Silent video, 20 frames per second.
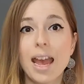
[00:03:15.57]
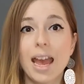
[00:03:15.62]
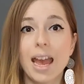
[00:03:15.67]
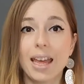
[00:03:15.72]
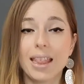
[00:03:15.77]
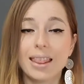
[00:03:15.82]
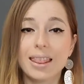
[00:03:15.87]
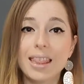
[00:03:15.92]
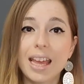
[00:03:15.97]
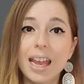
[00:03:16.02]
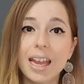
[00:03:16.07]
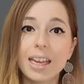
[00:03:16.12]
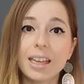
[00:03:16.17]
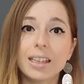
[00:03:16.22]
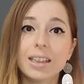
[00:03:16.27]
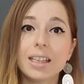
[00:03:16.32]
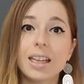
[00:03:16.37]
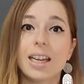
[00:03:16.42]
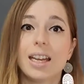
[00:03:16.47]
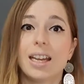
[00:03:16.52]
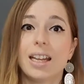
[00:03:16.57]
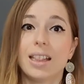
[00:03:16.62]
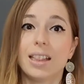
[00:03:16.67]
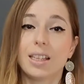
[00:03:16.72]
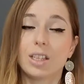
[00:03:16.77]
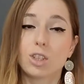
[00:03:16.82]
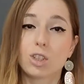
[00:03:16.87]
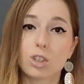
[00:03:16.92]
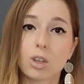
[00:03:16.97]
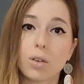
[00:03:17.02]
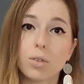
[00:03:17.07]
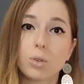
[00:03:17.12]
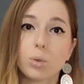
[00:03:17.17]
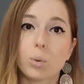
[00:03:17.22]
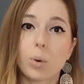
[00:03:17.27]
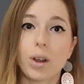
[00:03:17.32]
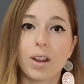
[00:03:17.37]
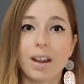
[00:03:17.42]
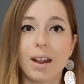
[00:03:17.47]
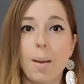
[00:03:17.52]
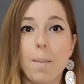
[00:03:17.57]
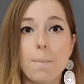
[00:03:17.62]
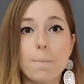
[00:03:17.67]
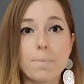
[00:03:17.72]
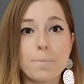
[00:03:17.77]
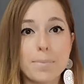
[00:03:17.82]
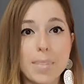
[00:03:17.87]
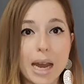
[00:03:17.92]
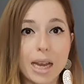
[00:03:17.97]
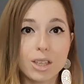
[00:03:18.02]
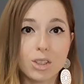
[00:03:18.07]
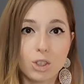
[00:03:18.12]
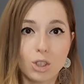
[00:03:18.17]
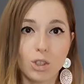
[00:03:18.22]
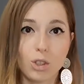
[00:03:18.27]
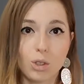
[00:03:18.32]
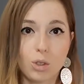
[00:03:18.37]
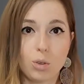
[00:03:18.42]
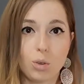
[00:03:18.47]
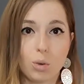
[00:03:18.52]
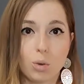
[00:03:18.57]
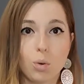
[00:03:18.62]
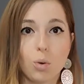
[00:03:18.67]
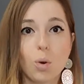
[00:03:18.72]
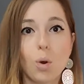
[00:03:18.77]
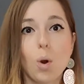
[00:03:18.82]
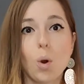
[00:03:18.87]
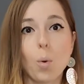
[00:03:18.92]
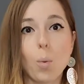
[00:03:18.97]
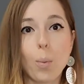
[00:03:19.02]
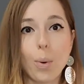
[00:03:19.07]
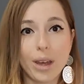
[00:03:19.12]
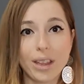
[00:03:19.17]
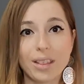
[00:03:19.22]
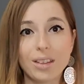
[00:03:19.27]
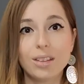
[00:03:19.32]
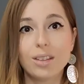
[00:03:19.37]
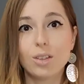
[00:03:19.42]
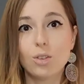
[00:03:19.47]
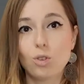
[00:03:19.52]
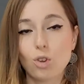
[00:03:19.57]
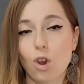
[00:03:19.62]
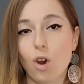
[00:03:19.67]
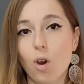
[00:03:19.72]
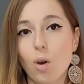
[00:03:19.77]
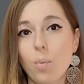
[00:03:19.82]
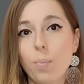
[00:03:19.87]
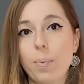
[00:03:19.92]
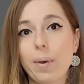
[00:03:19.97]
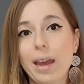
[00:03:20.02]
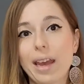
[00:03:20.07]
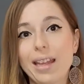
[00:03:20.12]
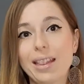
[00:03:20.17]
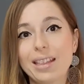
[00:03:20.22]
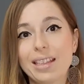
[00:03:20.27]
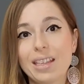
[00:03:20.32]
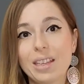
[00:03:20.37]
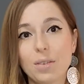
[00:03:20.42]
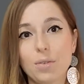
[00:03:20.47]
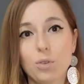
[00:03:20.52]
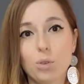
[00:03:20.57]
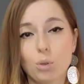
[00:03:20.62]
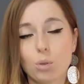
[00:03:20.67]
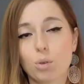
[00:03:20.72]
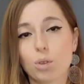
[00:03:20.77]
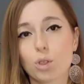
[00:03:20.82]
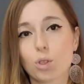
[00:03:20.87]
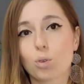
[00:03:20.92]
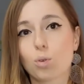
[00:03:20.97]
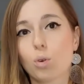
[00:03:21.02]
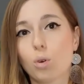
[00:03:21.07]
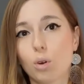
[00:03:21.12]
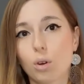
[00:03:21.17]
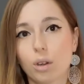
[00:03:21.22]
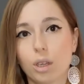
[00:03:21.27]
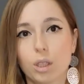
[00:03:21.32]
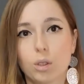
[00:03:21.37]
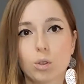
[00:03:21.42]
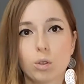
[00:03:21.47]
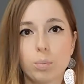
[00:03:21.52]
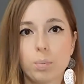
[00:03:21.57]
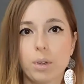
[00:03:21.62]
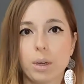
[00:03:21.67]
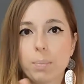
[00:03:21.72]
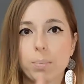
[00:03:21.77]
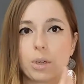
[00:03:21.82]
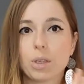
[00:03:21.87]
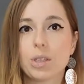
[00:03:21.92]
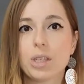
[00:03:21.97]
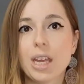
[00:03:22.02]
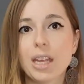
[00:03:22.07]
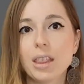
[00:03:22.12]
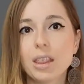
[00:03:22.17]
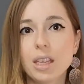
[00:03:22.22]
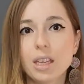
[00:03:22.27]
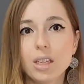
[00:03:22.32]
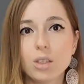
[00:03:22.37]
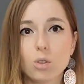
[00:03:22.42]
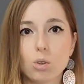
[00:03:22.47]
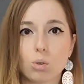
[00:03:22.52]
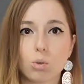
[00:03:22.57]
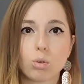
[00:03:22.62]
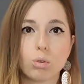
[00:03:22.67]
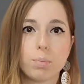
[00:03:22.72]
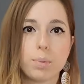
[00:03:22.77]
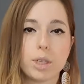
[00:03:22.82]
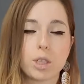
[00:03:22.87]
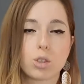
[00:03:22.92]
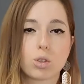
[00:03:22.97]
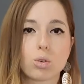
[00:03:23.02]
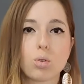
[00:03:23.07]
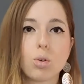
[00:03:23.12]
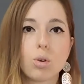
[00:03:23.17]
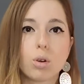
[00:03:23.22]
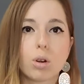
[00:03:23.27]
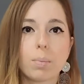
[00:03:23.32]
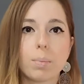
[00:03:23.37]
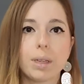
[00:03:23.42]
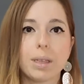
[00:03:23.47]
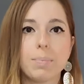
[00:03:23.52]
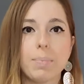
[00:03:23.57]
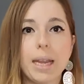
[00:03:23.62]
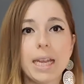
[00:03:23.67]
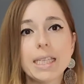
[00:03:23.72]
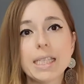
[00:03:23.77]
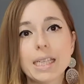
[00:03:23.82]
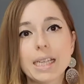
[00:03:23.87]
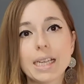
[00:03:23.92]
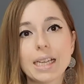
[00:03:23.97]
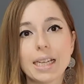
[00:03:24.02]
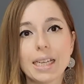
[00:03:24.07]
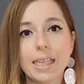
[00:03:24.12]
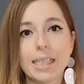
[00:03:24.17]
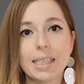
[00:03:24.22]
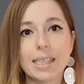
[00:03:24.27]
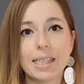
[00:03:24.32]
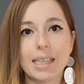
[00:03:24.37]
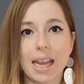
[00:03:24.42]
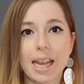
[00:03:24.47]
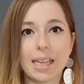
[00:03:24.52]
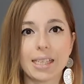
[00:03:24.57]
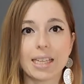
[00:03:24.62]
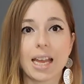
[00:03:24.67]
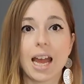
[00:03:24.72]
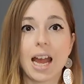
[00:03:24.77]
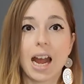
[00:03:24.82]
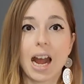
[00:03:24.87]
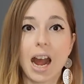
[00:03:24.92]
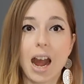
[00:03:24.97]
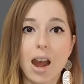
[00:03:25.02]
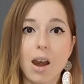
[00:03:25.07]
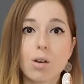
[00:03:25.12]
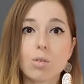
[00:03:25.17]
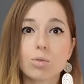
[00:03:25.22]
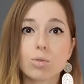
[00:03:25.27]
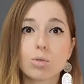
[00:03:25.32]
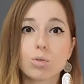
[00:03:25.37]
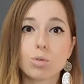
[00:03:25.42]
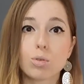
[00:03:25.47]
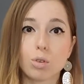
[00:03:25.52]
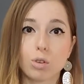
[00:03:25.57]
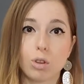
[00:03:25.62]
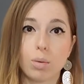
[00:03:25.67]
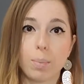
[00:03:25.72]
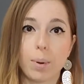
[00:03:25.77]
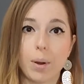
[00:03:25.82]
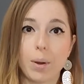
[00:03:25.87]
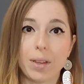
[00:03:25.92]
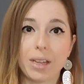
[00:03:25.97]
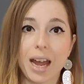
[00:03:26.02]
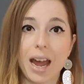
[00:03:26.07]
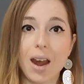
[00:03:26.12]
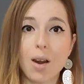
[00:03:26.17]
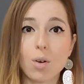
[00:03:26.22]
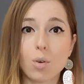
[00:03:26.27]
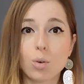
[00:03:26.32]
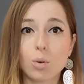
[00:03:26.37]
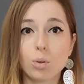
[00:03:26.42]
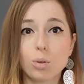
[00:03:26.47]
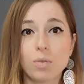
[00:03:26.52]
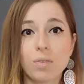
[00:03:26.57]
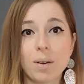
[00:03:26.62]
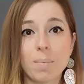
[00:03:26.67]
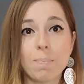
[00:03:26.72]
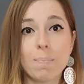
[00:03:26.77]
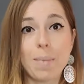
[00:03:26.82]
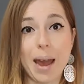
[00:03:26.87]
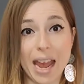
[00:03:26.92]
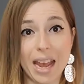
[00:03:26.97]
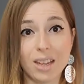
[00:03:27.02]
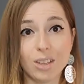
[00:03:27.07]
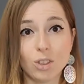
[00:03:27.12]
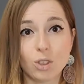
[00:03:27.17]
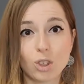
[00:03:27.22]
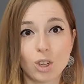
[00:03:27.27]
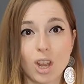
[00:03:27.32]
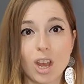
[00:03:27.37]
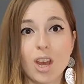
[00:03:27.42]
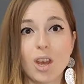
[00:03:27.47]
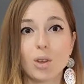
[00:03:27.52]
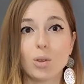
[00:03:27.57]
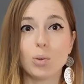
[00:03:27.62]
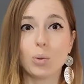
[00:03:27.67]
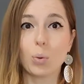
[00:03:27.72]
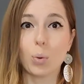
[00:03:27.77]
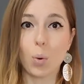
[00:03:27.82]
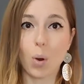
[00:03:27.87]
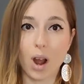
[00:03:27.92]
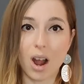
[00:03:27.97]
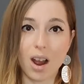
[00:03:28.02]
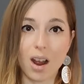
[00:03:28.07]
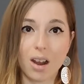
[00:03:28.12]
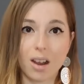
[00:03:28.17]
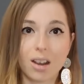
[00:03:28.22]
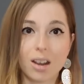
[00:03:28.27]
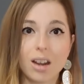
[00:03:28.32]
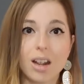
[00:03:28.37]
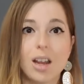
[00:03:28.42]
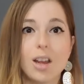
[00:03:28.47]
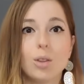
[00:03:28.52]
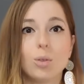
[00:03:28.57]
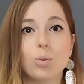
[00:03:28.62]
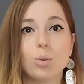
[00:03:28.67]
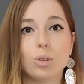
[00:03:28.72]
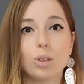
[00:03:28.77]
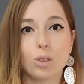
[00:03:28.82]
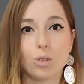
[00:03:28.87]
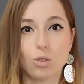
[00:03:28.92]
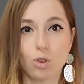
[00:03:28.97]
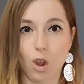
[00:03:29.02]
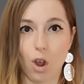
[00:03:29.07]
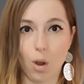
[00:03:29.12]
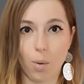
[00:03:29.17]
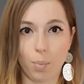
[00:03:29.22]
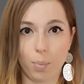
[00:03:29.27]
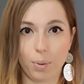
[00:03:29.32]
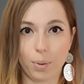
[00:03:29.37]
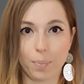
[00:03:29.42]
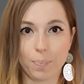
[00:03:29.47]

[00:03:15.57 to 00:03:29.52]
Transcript: and then the software matches you with the job and gives you a score. It could be a percentage, it could be a score, but basically it says how suitable and how good of a match you are to the job.